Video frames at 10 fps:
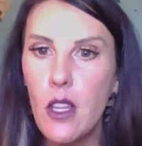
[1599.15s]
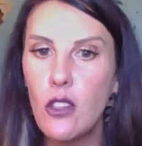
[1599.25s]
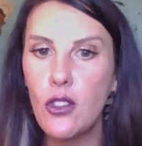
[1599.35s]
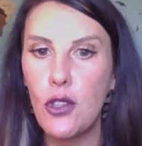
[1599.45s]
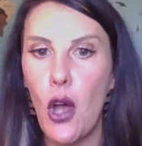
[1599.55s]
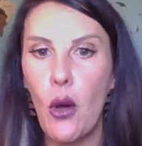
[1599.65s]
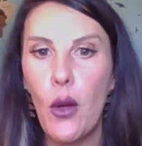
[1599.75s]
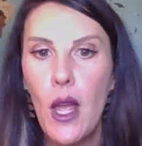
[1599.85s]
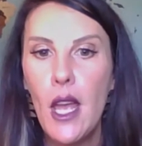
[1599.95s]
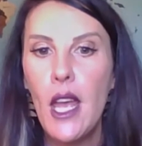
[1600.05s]

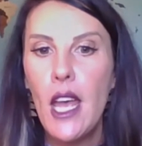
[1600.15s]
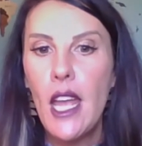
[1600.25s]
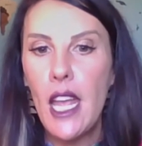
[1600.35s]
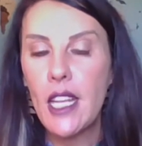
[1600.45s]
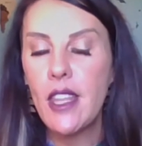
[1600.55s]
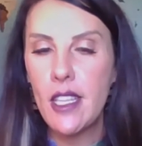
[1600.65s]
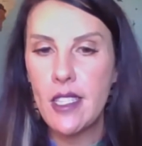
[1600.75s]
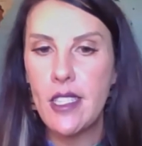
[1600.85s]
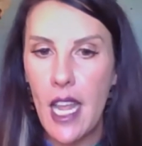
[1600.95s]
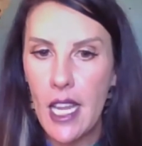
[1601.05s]
So
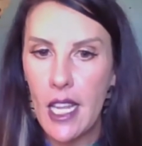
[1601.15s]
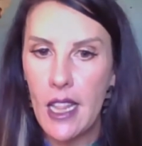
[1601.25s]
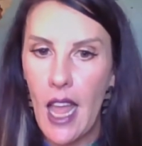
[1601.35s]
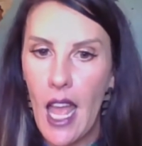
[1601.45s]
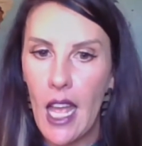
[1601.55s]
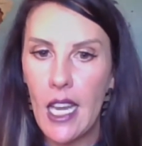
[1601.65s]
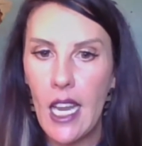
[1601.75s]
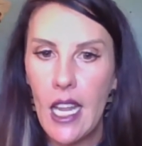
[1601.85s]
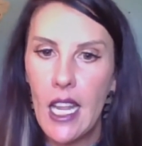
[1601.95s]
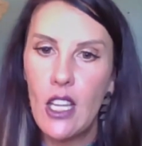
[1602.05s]
Ichthyostega then
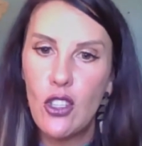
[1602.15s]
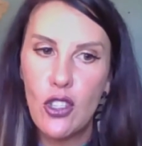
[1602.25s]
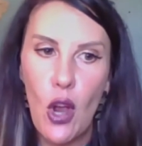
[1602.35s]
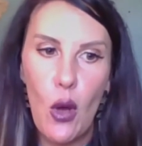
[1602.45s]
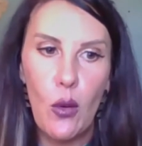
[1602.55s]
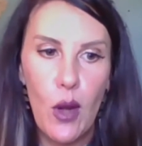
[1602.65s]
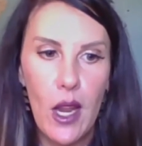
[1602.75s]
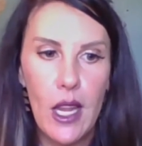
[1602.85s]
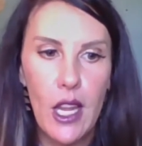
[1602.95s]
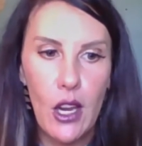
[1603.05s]
is shown
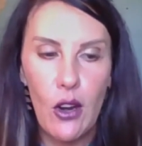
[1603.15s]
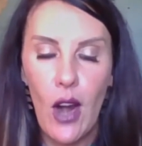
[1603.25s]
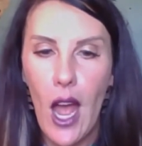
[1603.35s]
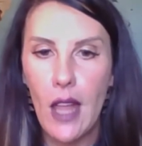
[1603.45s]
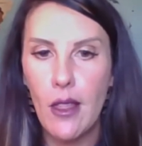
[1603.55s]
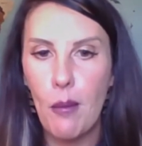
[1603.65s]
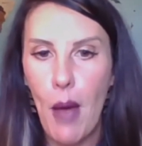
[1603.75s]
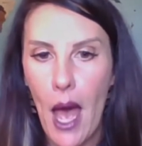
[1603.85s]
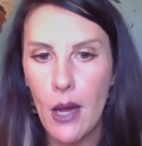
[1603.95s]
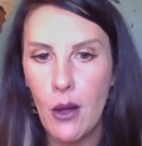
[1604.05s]
here on the
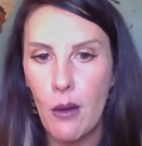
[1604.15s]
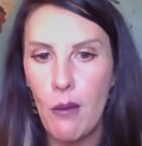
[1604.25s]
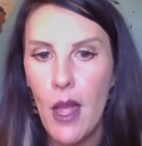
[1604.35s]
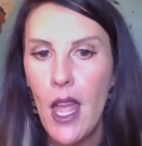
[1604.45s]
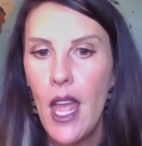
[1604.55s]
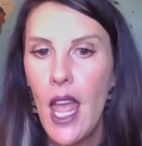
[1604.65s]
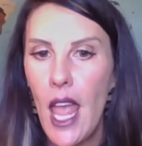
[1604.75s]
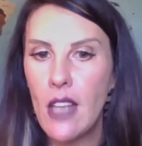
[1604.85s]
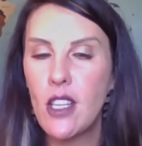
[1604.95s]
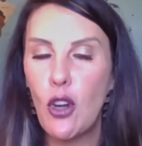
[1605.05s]
bottom
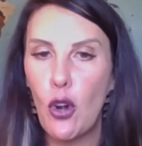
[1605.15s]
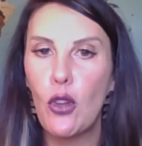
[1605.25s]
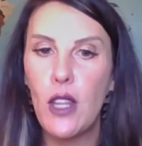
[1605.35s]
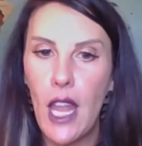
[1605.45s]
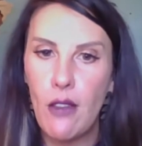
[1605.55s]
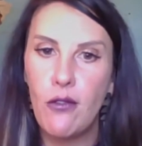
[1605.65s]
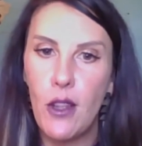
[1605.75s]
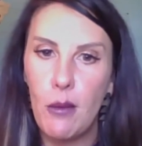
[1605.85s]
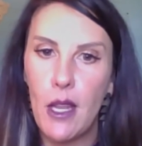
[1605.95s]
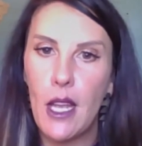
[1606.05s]
as an early
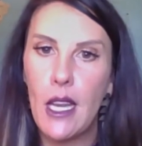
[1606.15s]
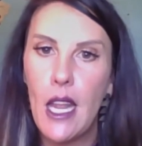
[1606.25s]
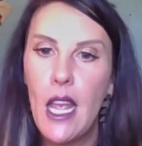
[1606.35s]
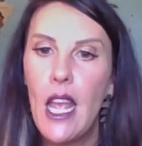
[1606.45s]
amphibian.